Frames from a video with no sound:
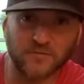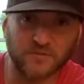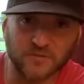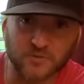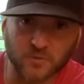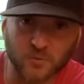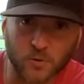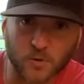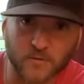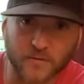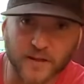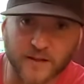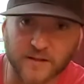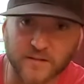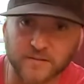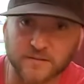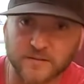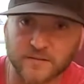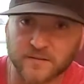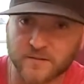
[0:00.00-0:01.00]
to do all that.
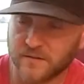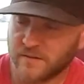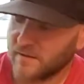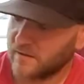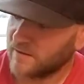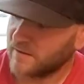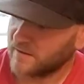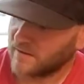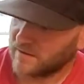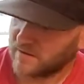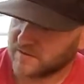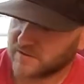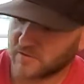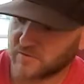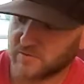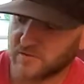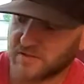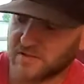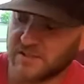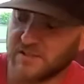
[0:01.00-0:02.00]
So
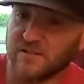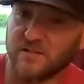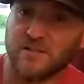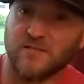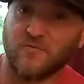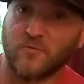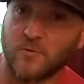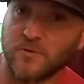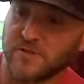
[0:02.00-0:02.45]
you see these 4